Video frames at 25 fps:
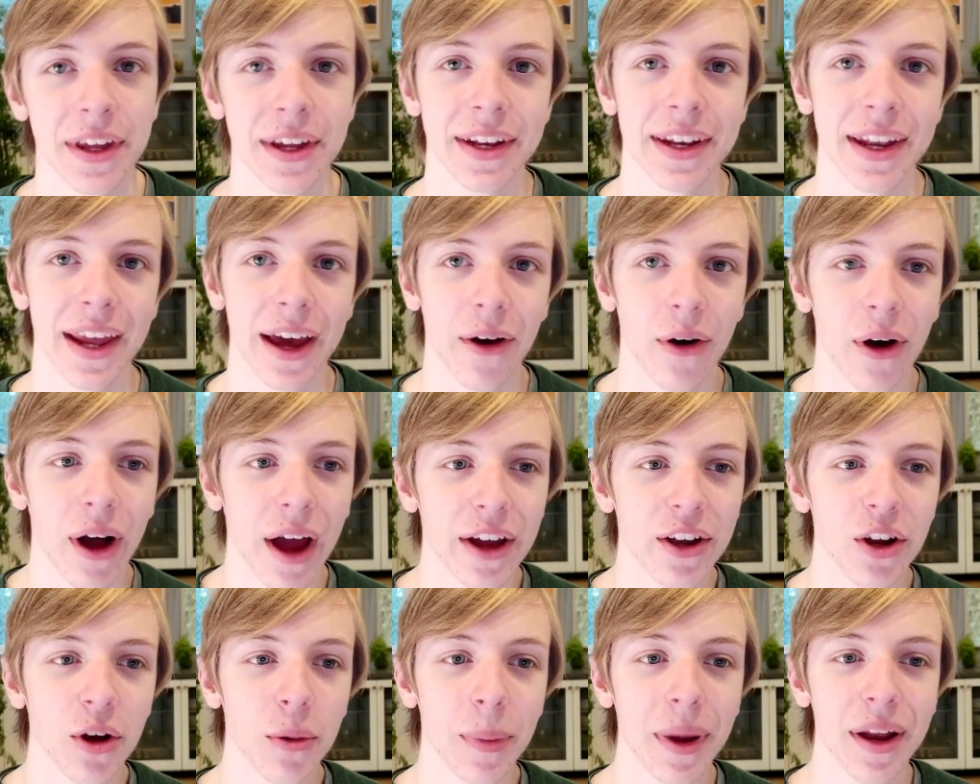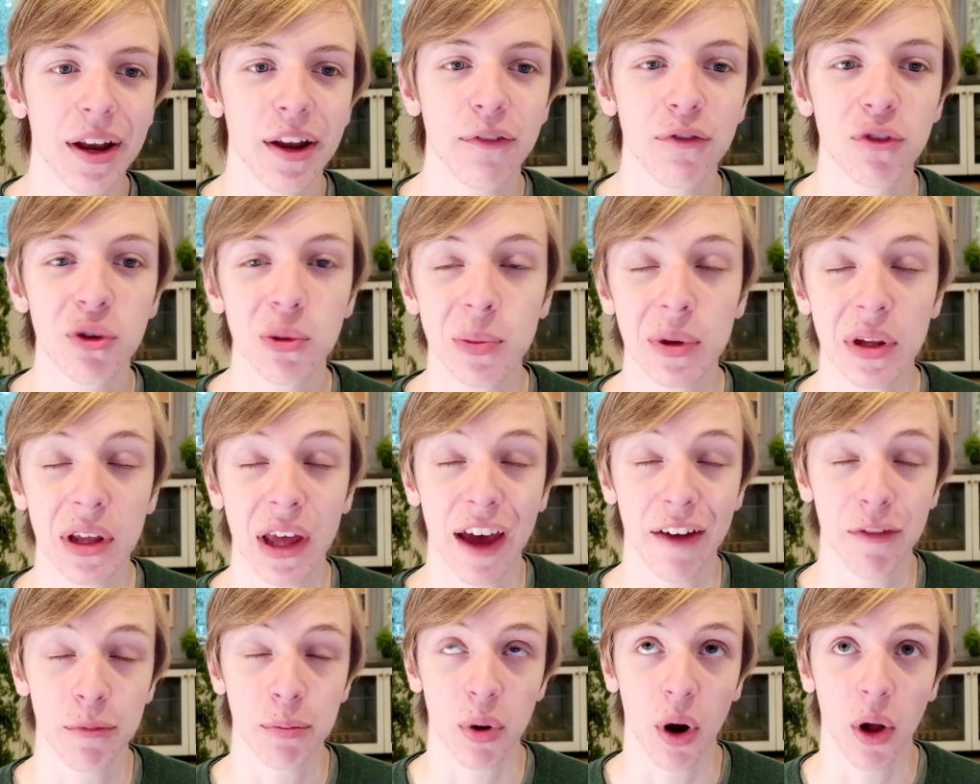Now, I know many of you
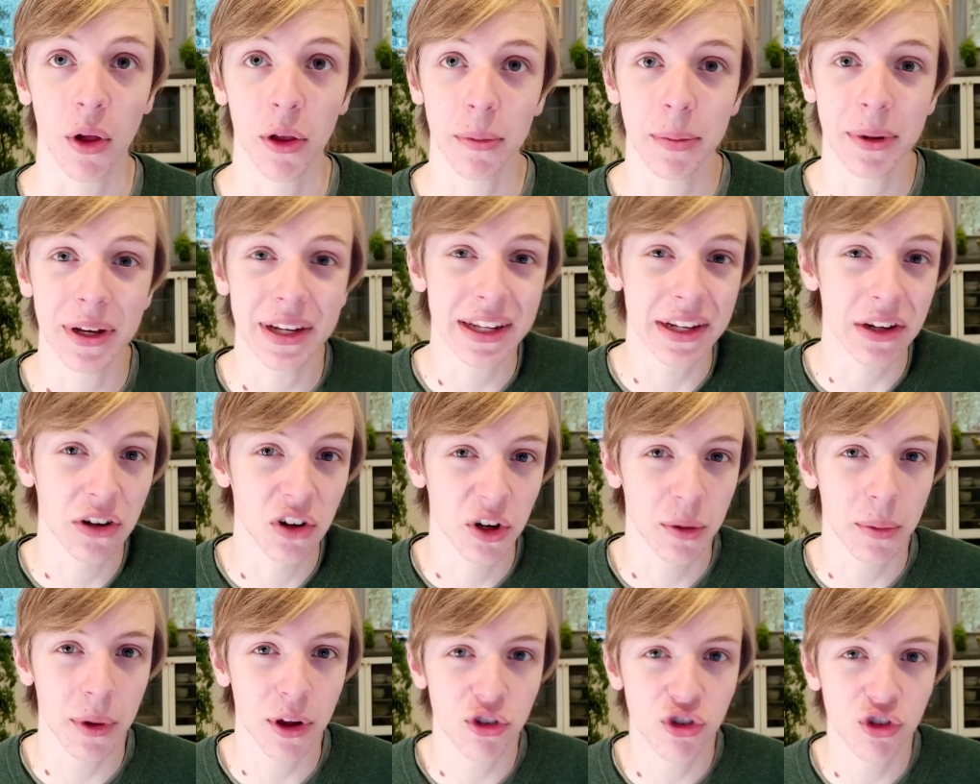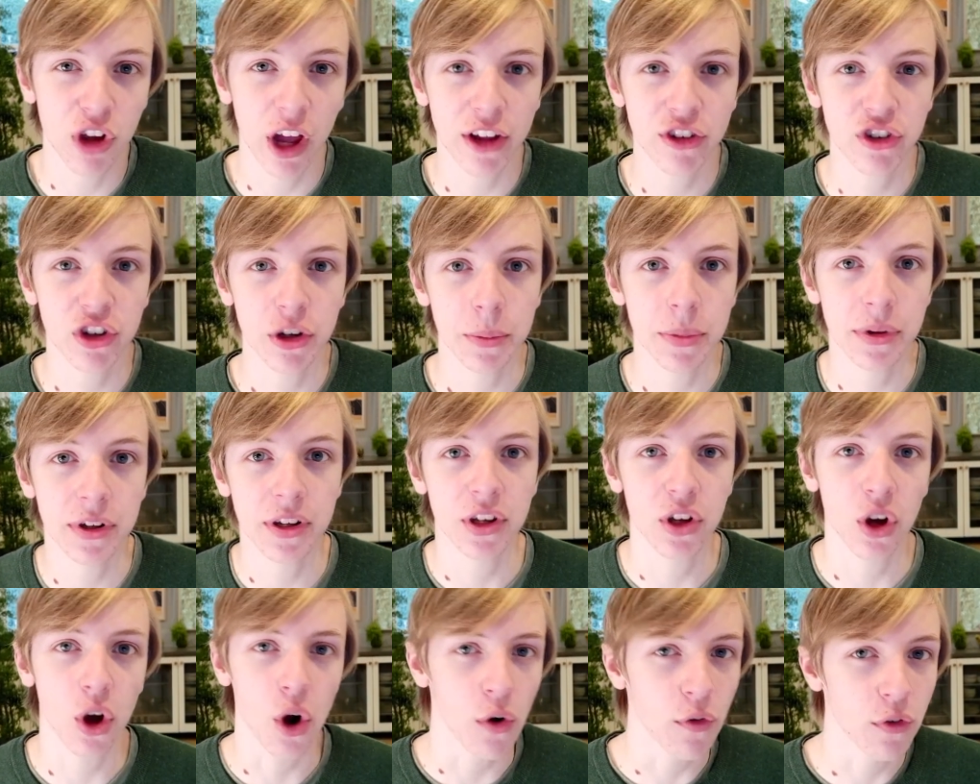have probably been hearing about
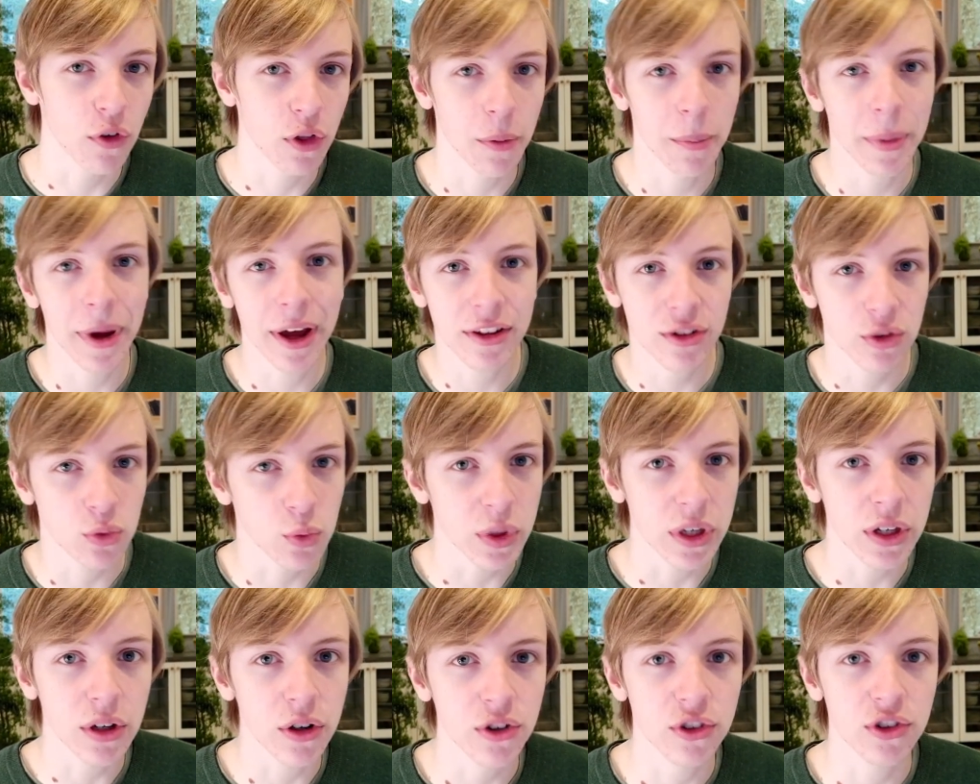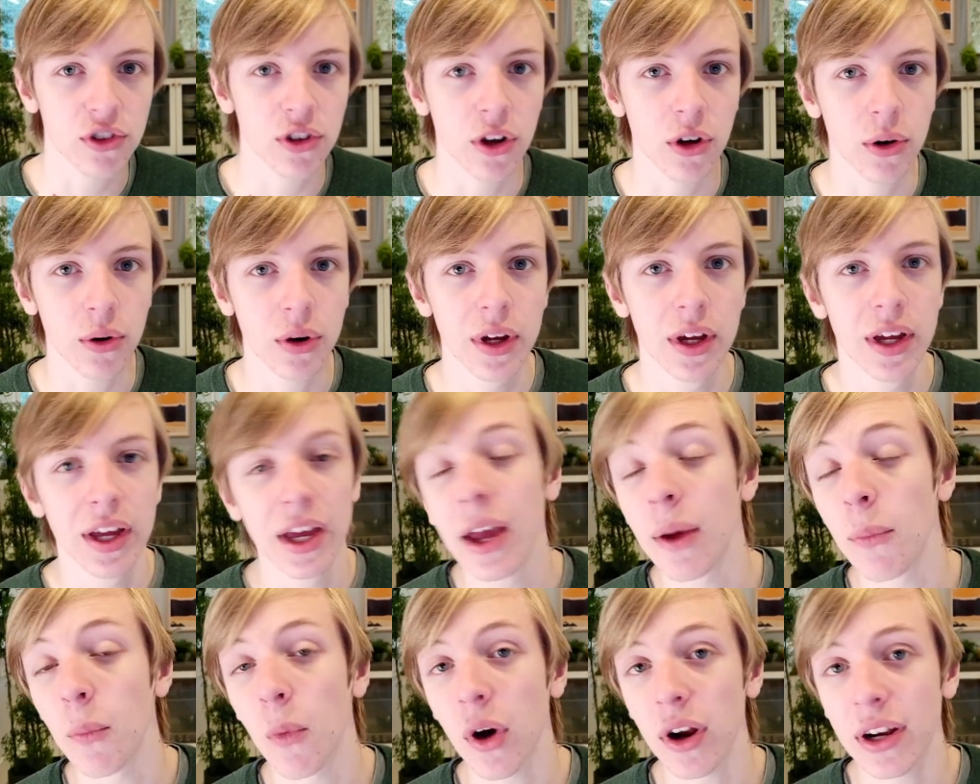ChatGPT over the past week or so
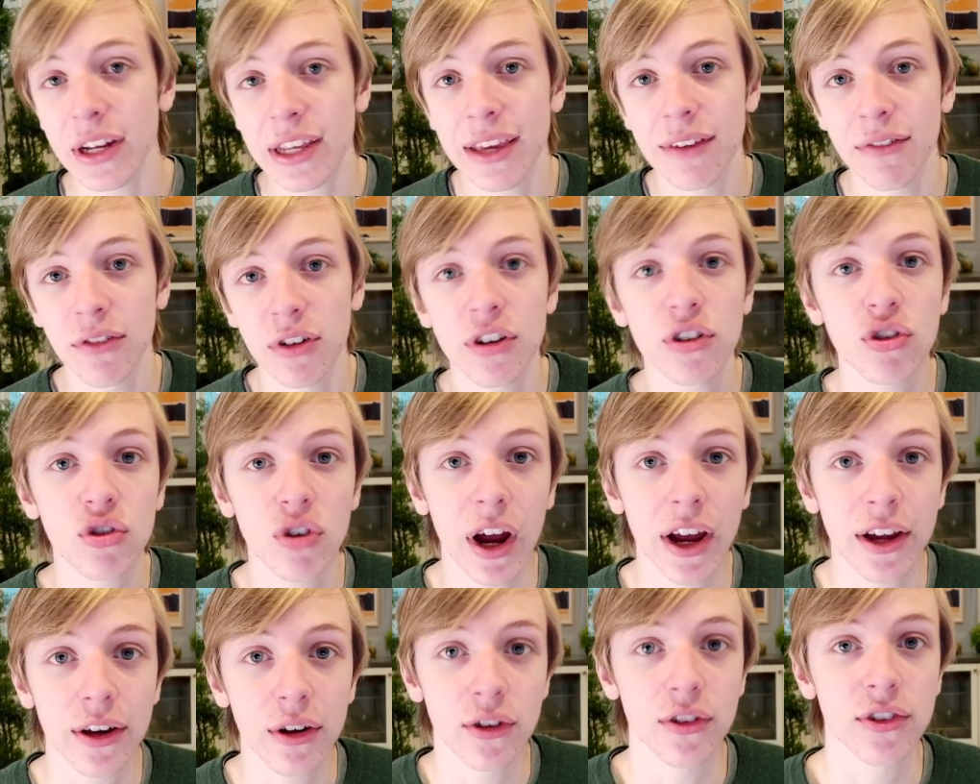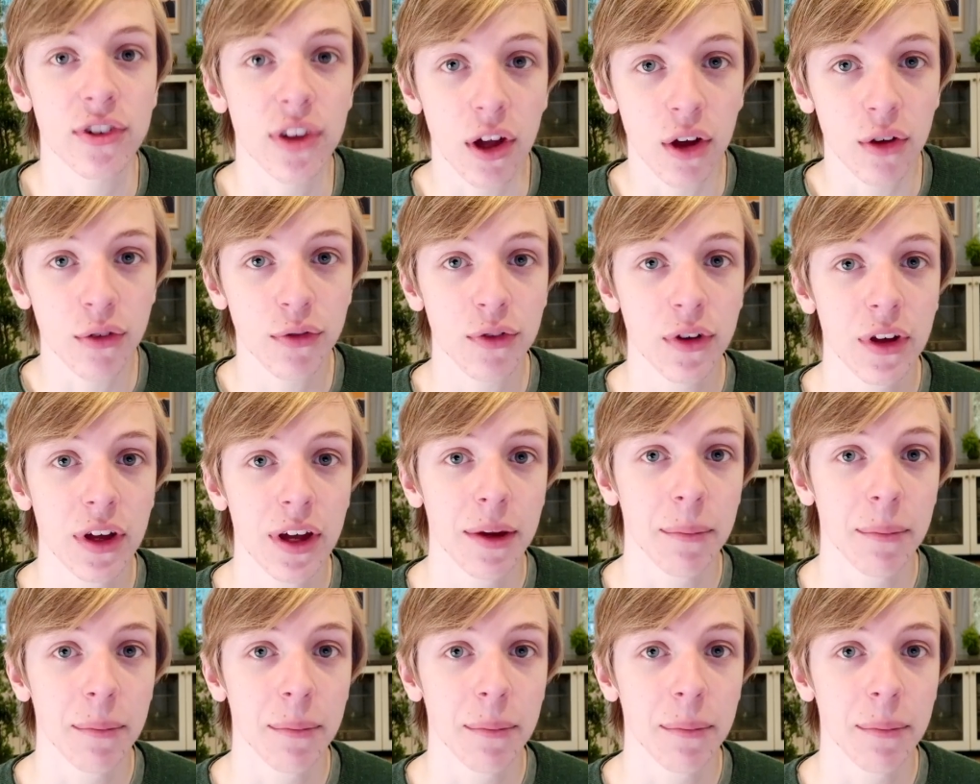and want to give it a try yourself.